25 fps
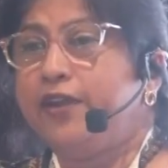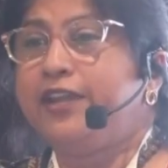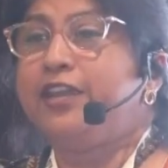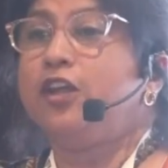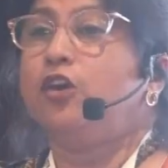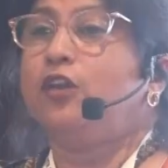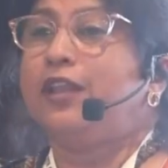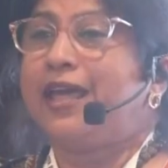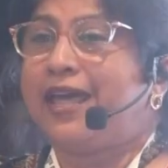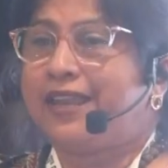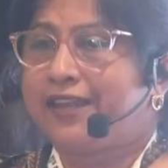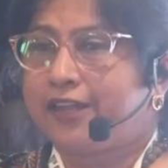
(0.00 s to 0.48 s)

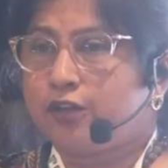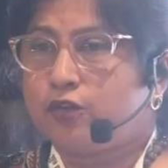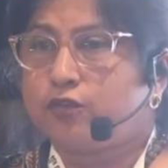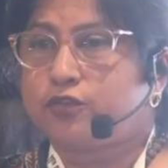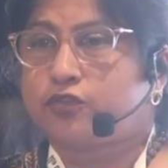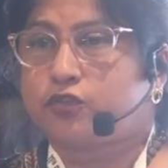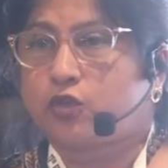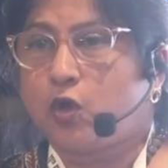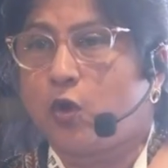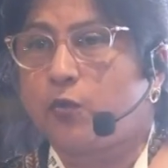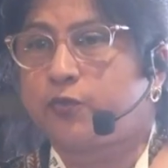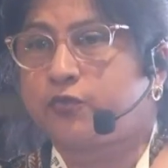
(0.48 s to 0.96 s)
video
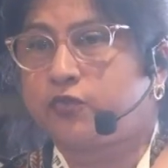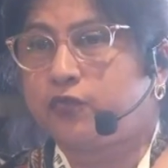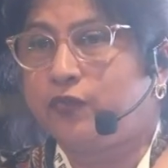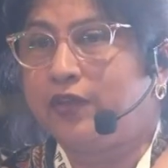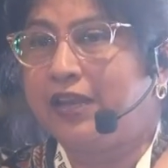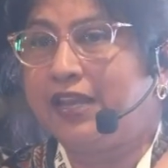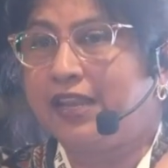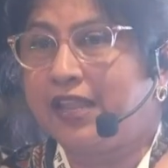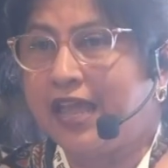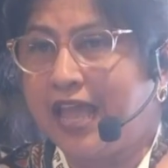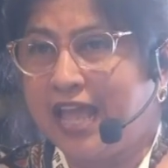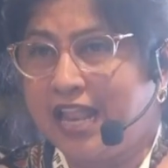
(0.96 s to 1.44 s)
laryngoscopes
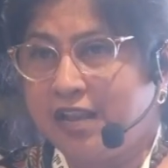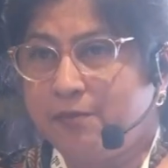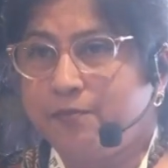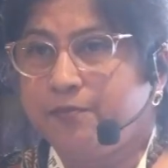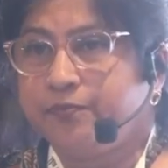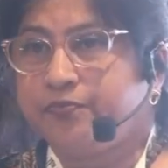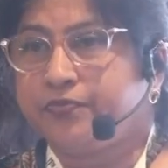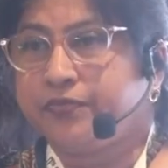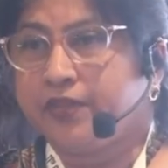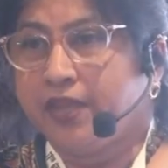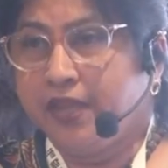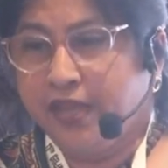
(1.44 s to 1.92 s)
will help.
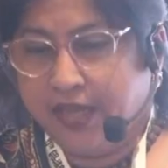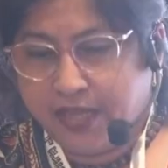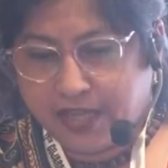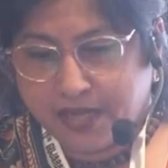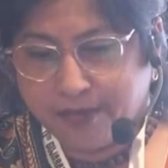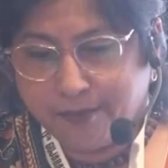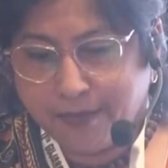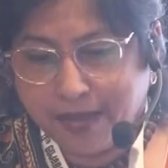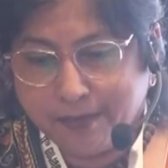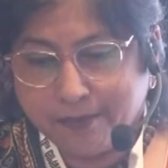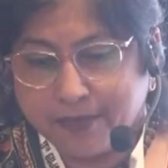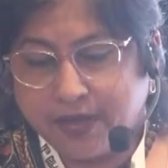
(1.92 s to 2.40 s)

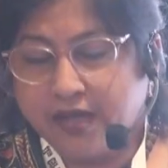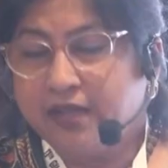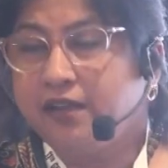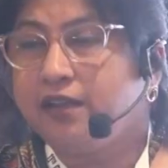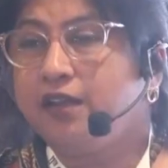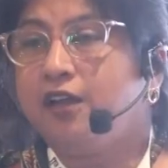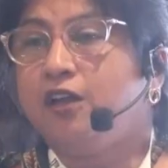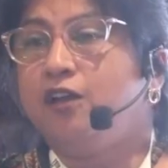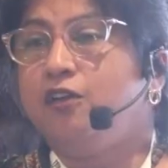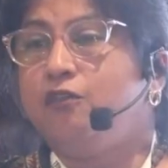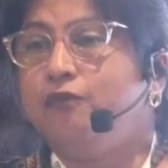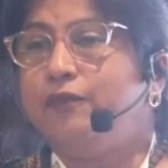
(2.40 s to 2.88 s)
Remember,
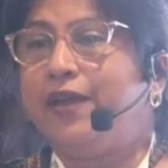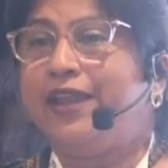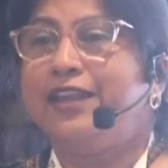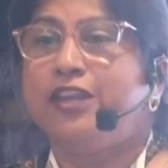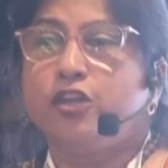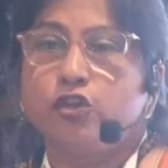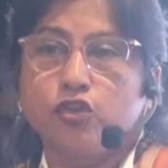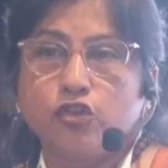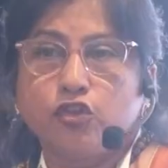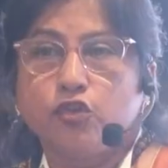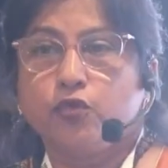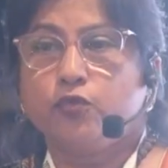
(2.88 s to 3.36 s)

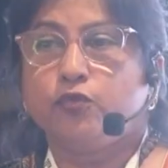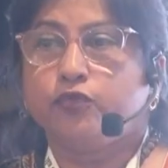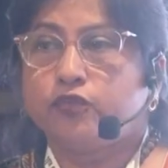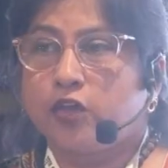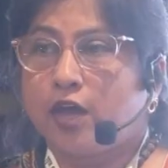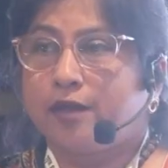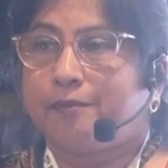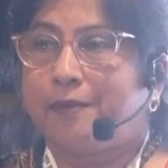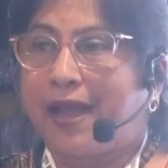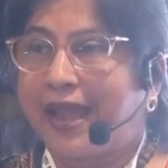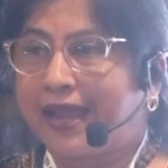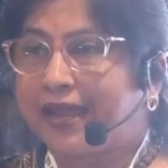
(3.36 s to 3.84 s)
when you use
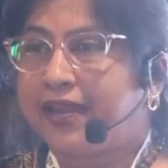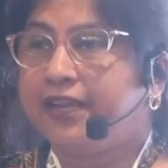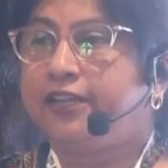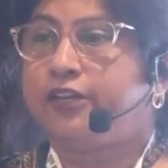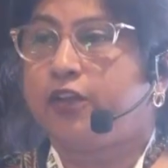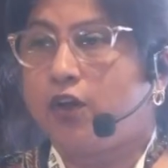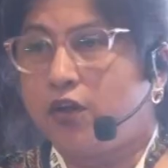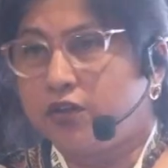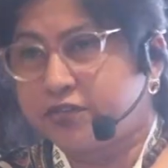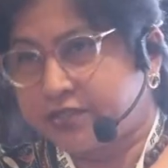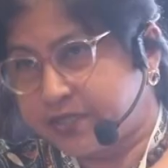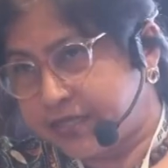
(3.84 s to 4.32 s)
your
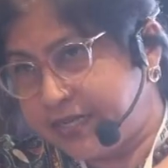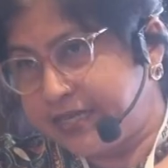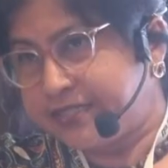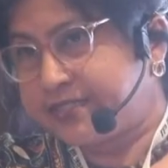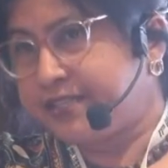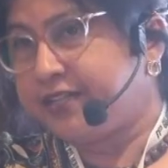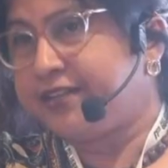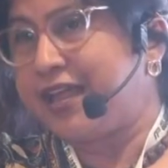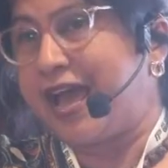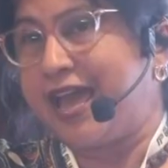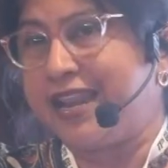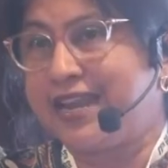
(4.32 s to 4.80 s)
Macintosh,
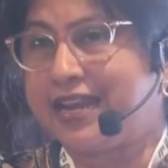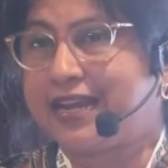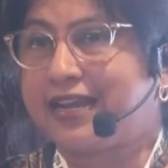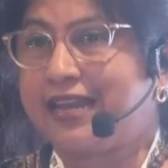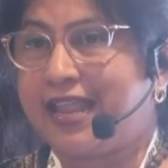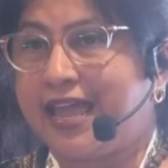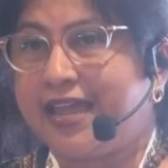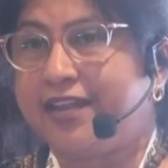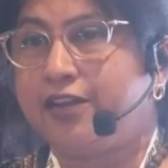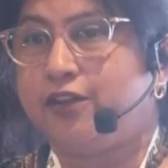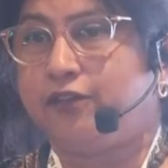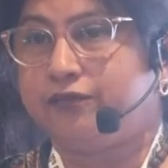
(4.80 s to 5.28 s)
it's a direct
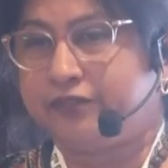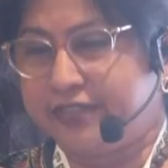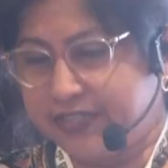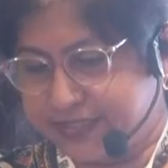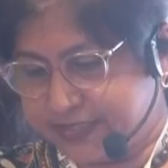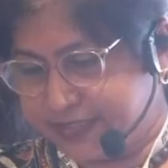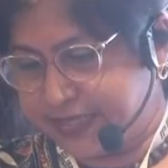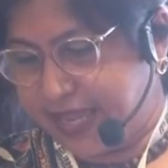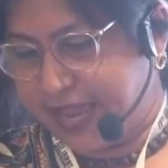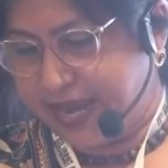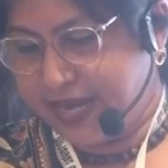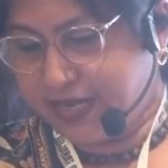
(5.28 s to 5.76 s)
line of the
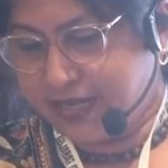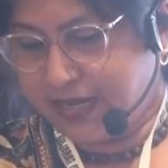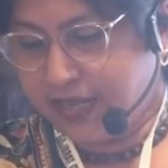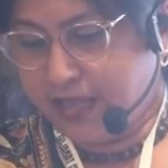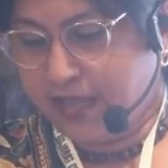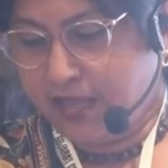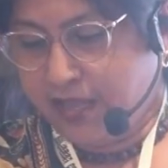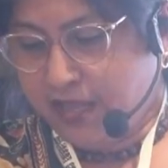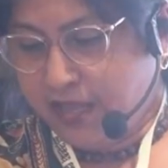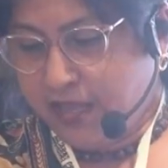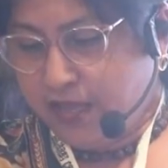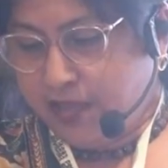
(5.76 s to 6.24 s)
sight.
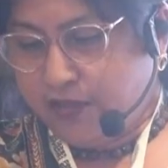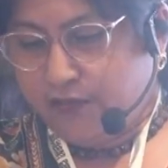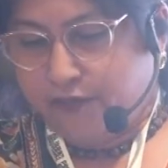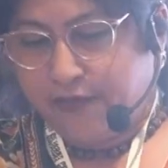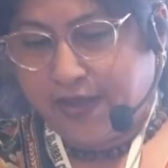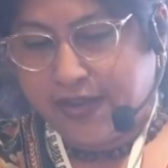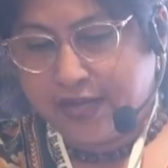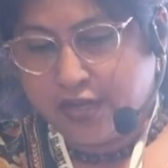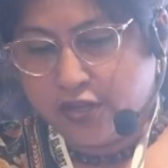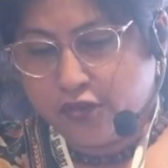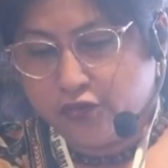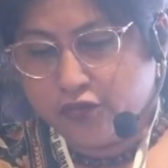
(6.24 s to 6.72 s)

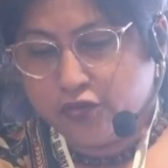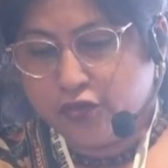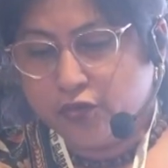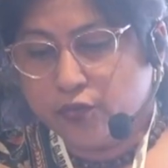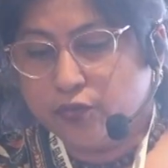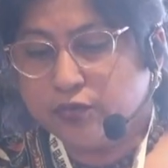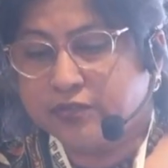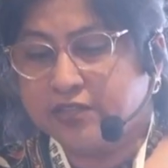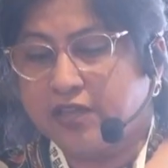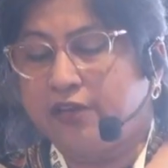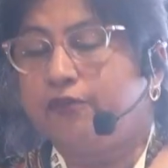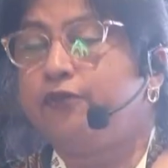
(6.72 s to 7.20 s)
When you
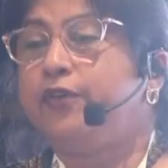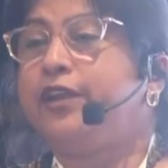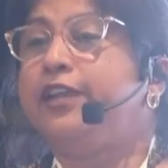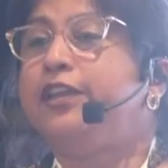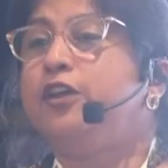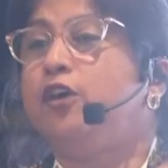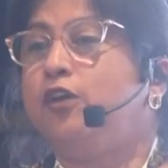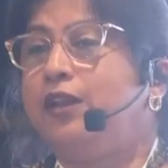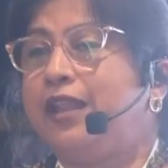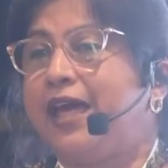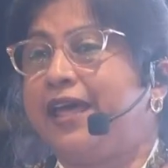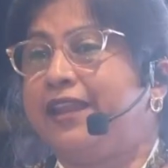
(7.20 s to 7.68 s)
use a
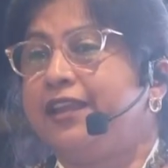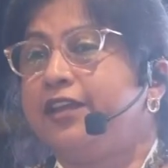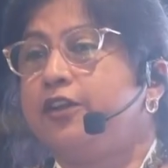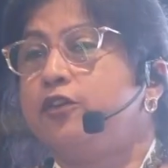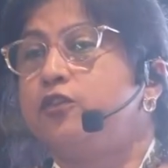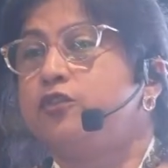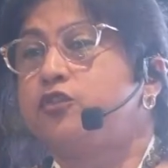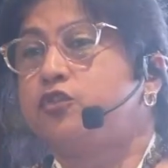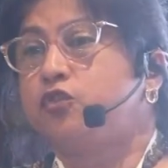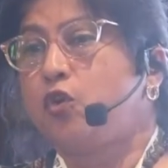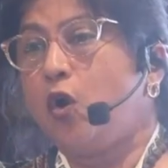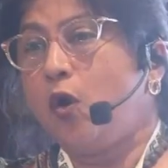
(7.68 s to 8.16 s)
video
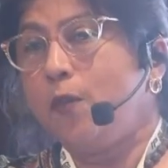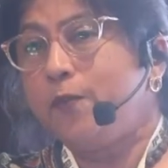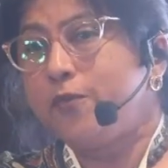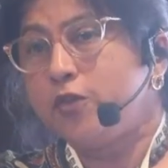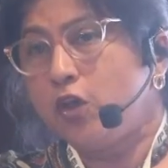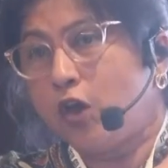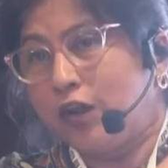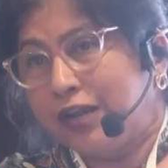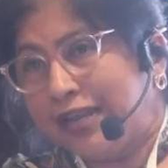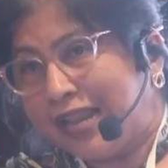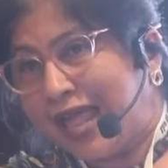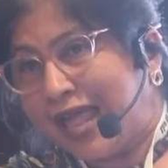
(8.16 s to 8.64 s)
laryngoscope, your